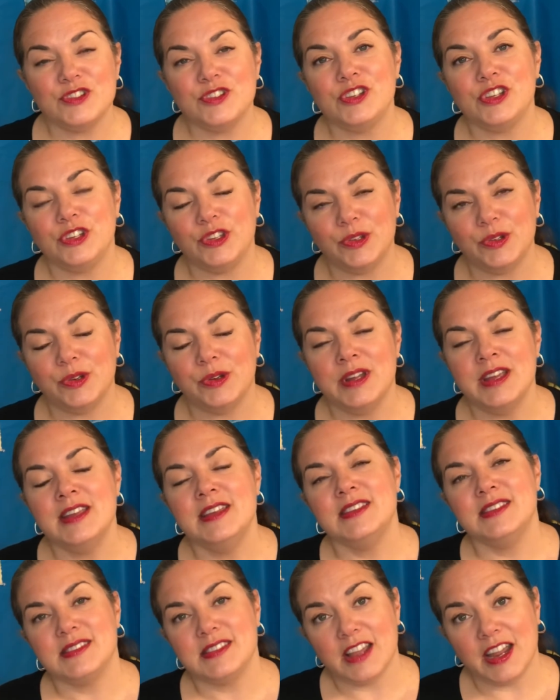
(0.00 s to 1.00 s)
you
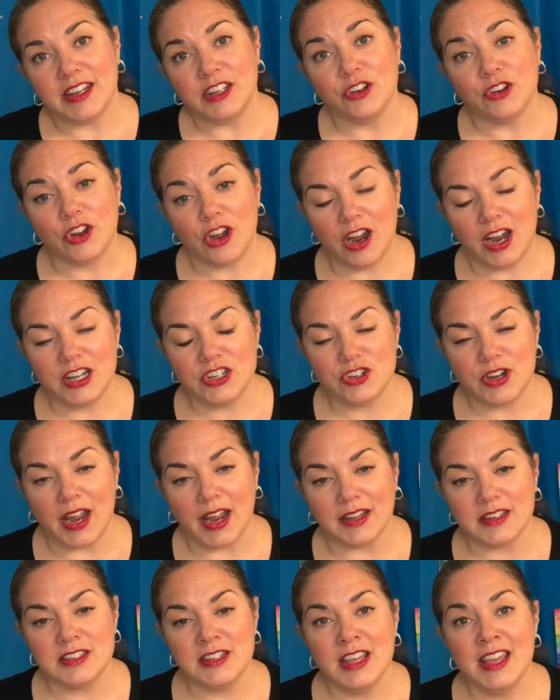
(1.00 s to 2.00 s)
sign your
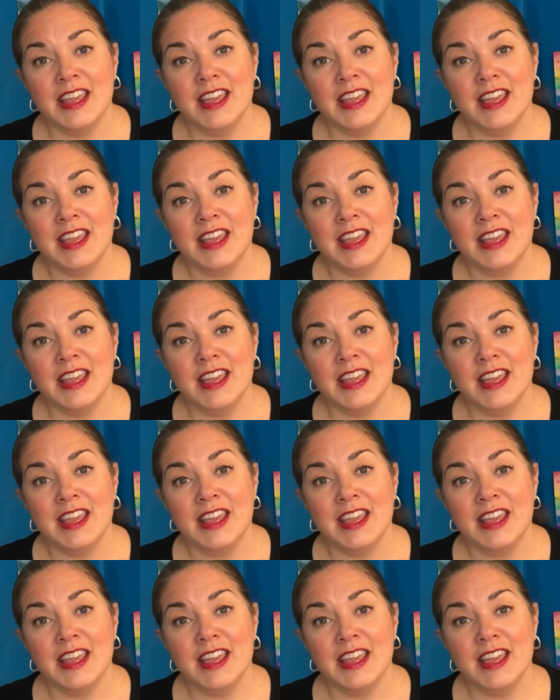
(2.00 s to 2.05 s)
contract.